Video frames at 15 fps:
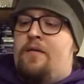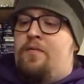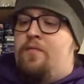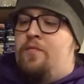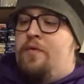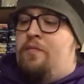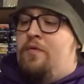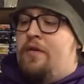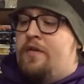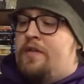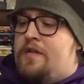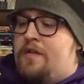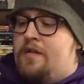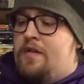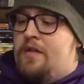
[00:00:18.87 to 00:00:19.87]
We
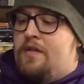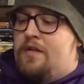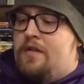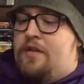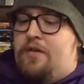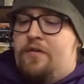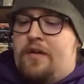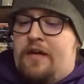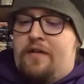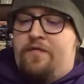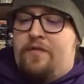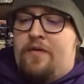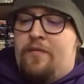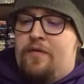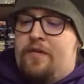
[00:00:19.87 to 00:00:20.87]
want you to have
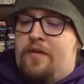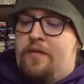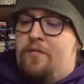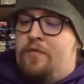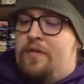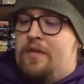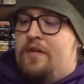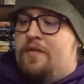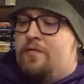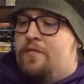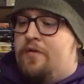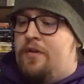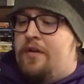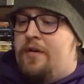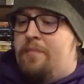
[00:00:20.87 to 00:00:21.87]
fun with it. We
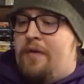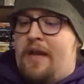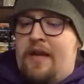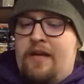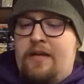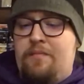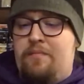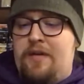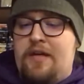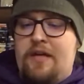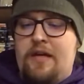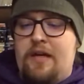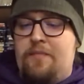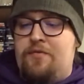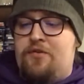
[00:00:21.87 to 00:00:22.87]
want you to paint it, beat it
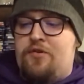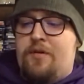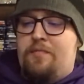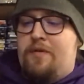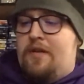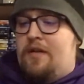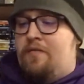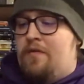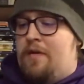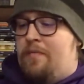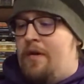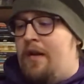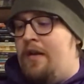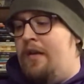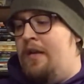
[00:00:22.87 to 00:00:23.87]
up, strip it, and
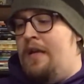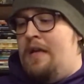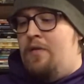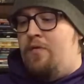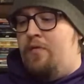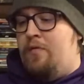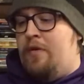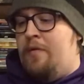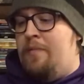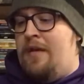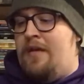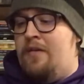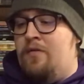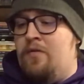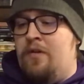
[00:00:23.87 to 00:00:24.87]
repaint it. We want to make
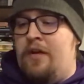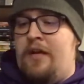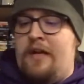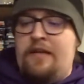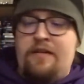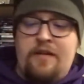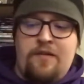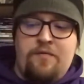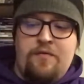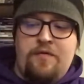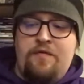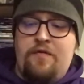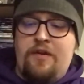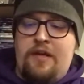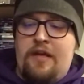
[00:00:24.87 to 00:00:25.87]
an organic that you wouldn't
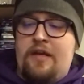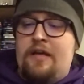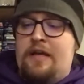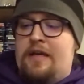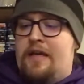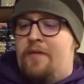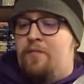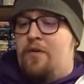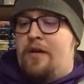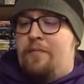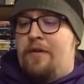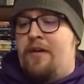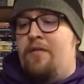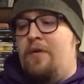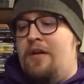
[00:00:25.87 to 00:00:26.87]
forget. And what
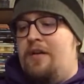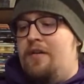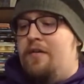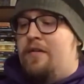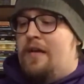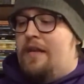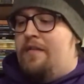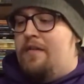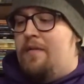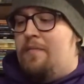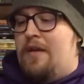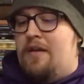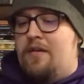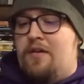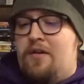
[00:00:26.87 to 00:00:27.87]
better way to do that than to
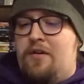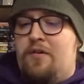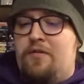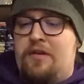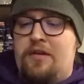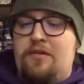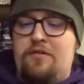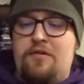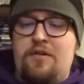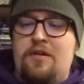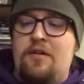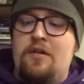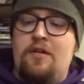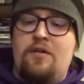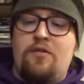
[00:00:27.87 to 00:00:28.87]
make a yo-yo that you could
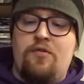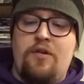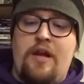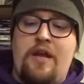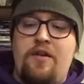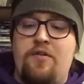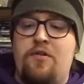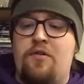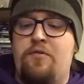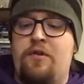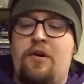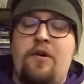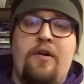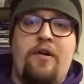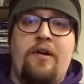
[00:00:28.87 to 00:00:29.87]
create your own
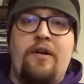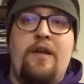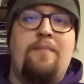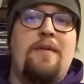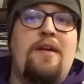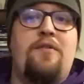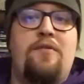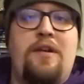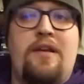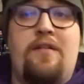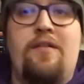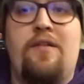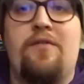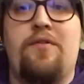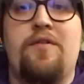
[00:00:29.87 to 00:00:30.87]
art on and make
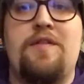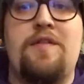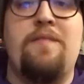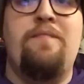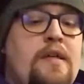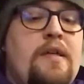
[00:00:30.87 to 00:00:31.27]
uniquely yours?